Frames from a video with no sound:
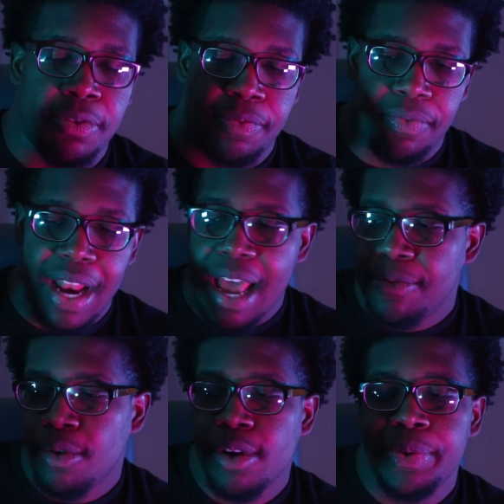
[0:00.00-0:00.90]
So
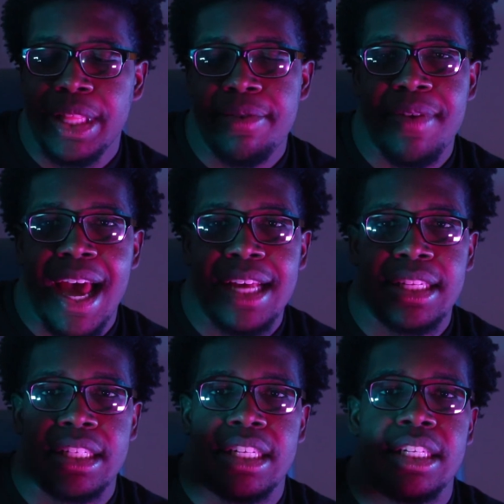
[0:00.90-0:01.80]
fly forward really
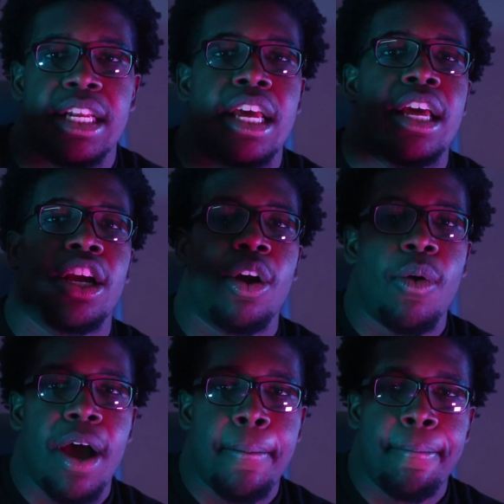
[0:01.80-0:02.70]
fast and then
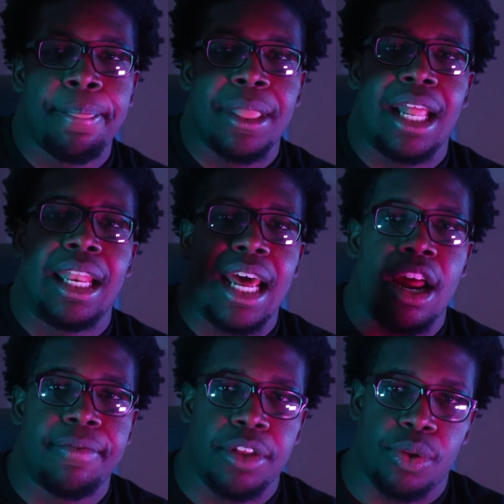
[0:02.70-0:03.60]
go up and
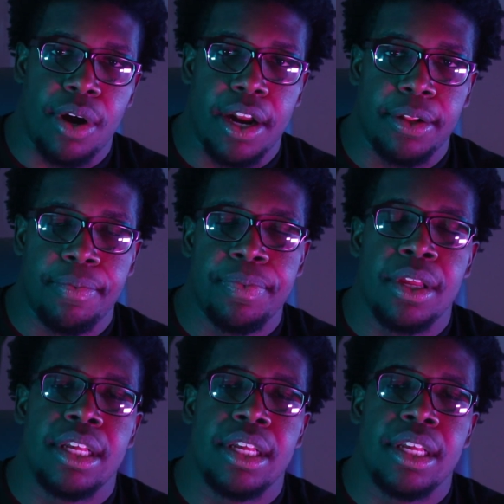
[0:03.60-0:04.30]
let off the throttle.